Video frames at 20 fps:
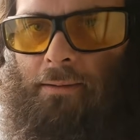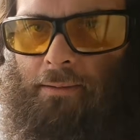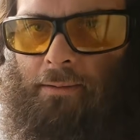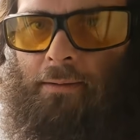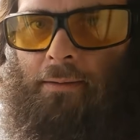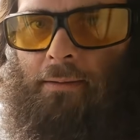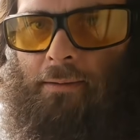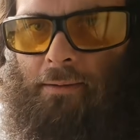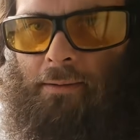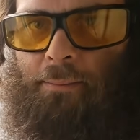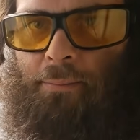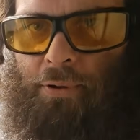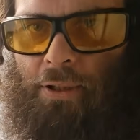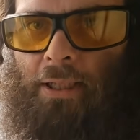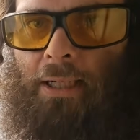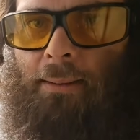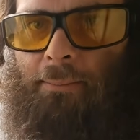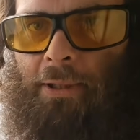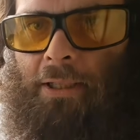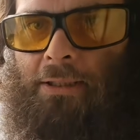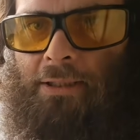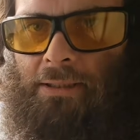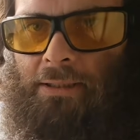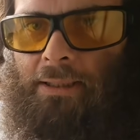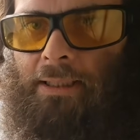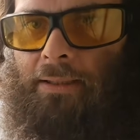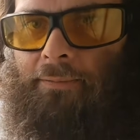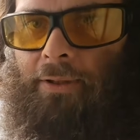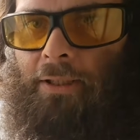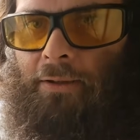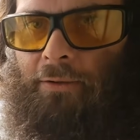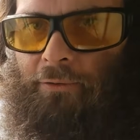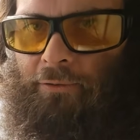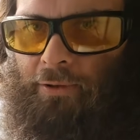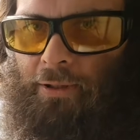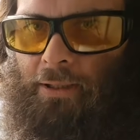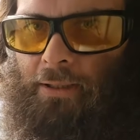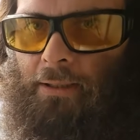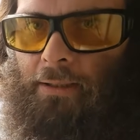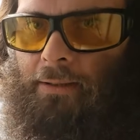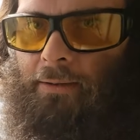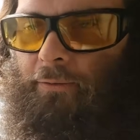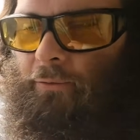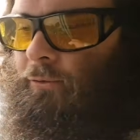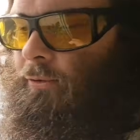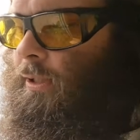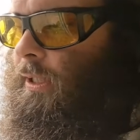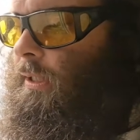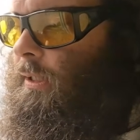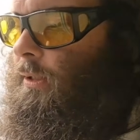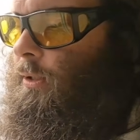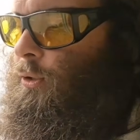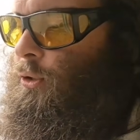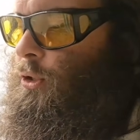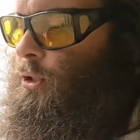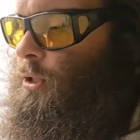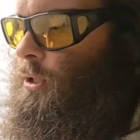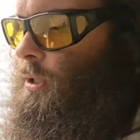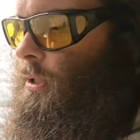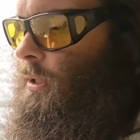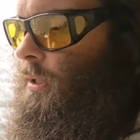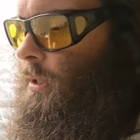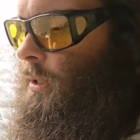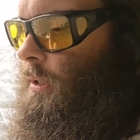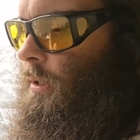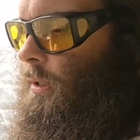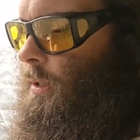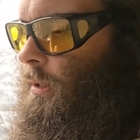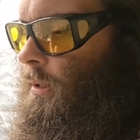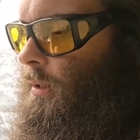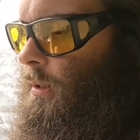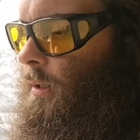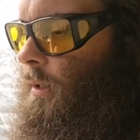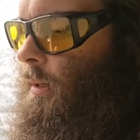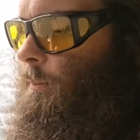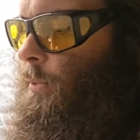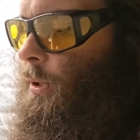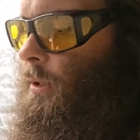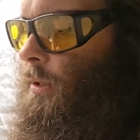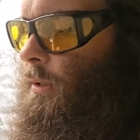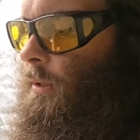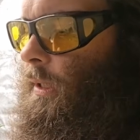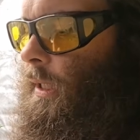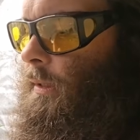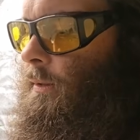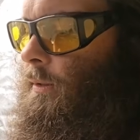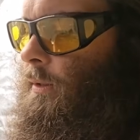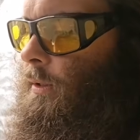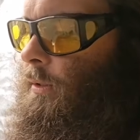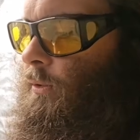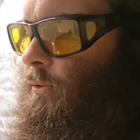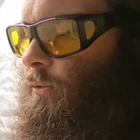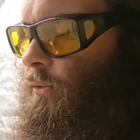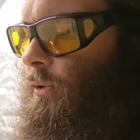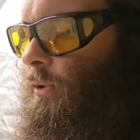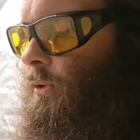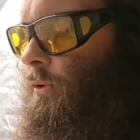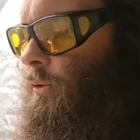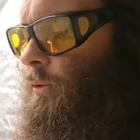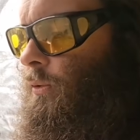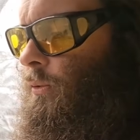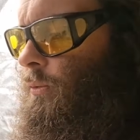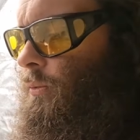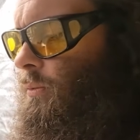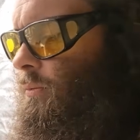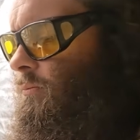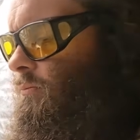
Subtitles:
they're pretty much leaving seedling stage. I'm going to let these go